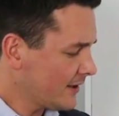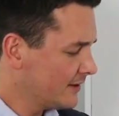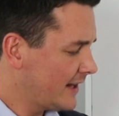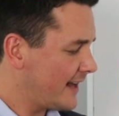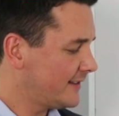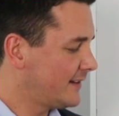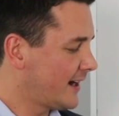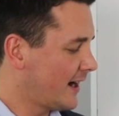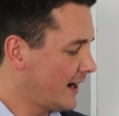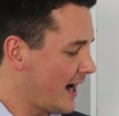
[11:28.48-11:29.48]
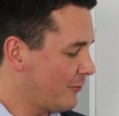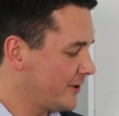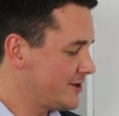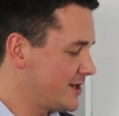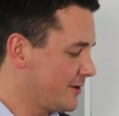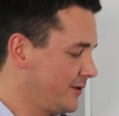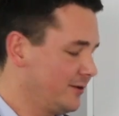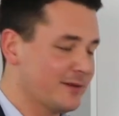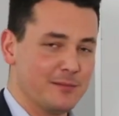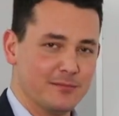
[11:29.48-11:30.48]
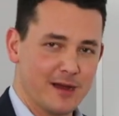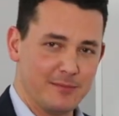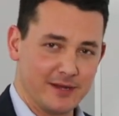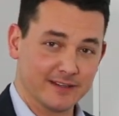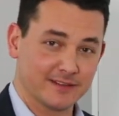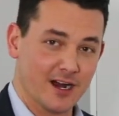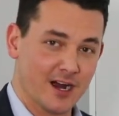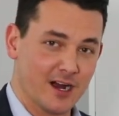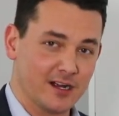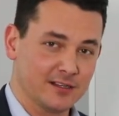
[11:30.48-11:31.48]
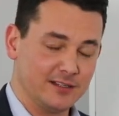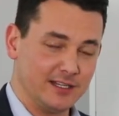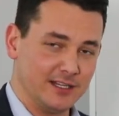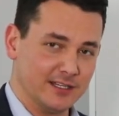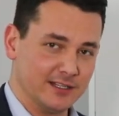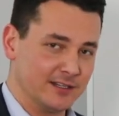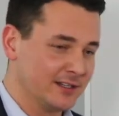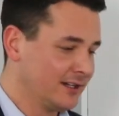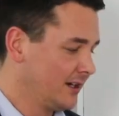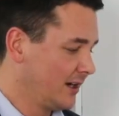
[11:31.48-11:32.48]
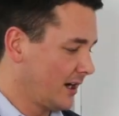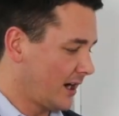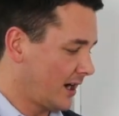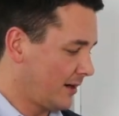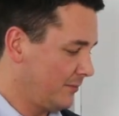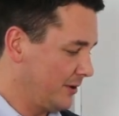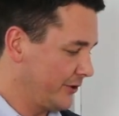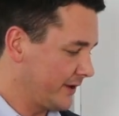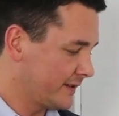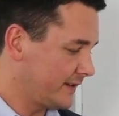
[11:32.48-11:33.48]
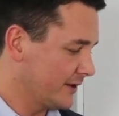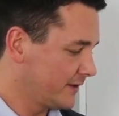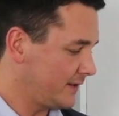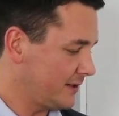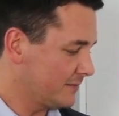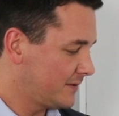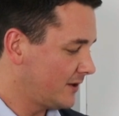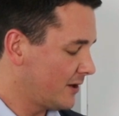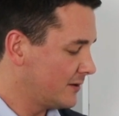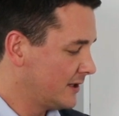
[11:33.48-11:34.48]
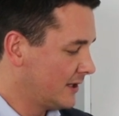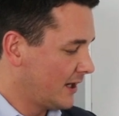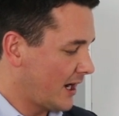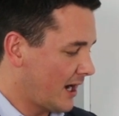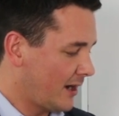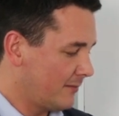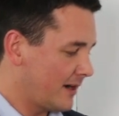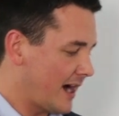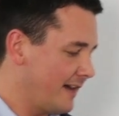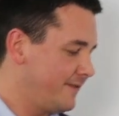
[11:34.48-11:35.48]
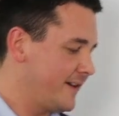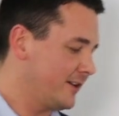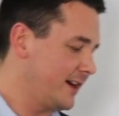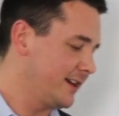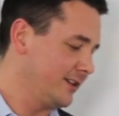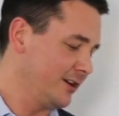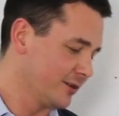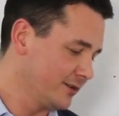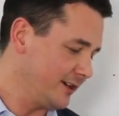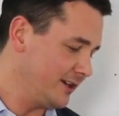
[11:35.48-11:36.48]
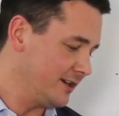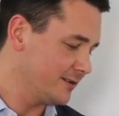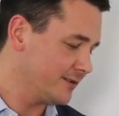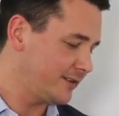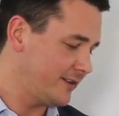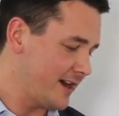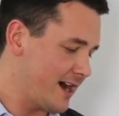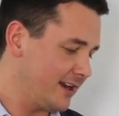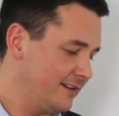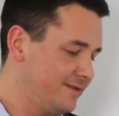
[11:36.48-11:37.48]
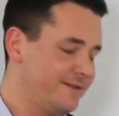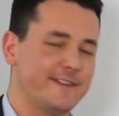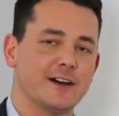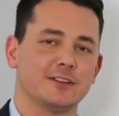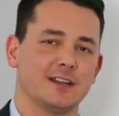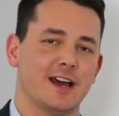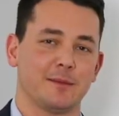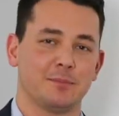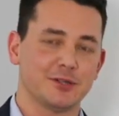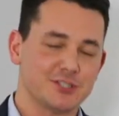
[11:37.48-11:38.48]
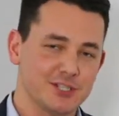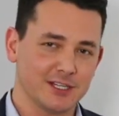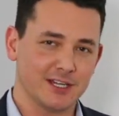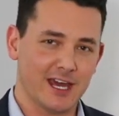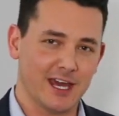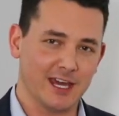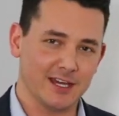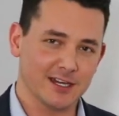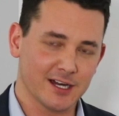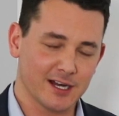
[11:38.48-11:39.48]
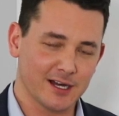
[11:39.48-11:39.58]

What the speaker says: Last, I want to share with you my biggest aha in building the sales team. So I felt like in the early years that it felt like pushing a